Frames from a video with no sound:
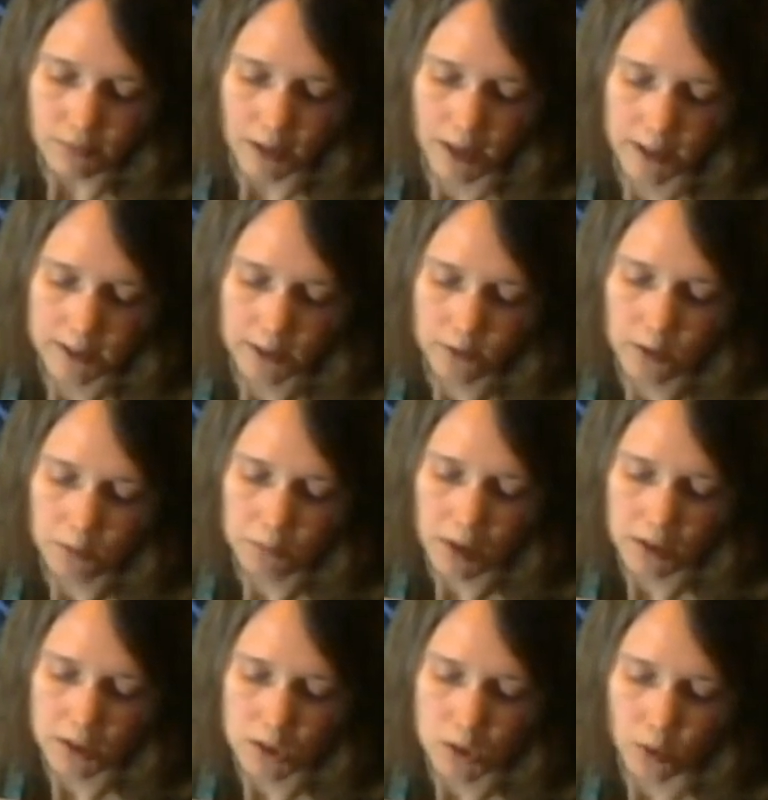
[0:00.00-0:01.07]
and give the
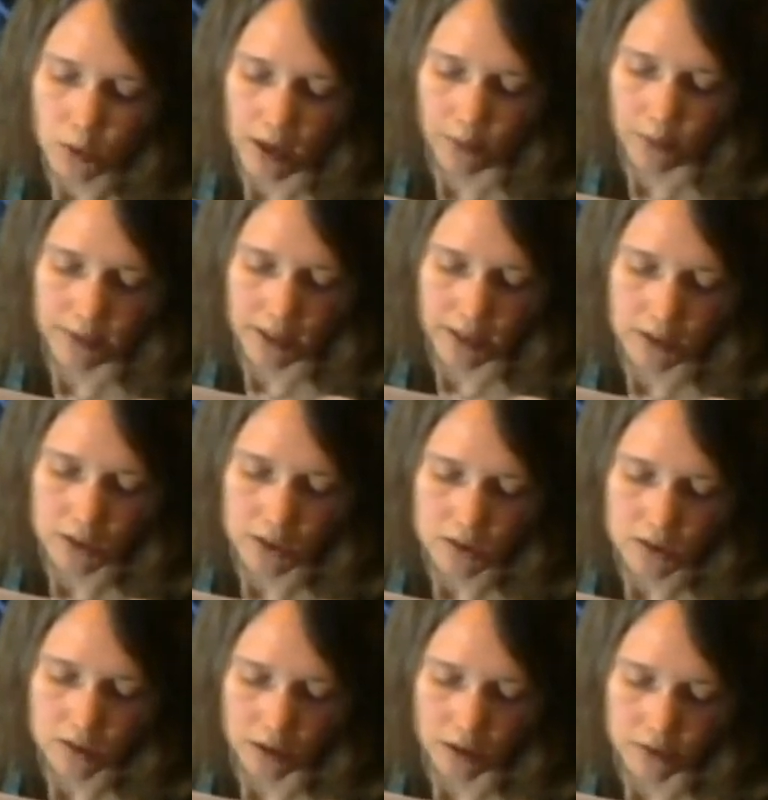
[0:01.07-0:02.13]
money to Aaron and his
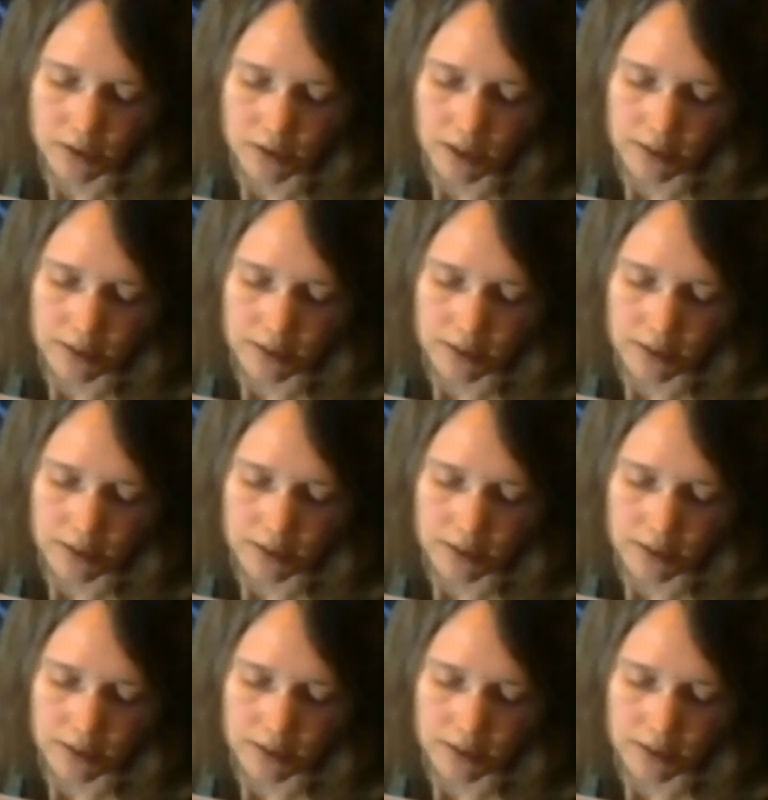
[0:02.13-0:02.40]
sons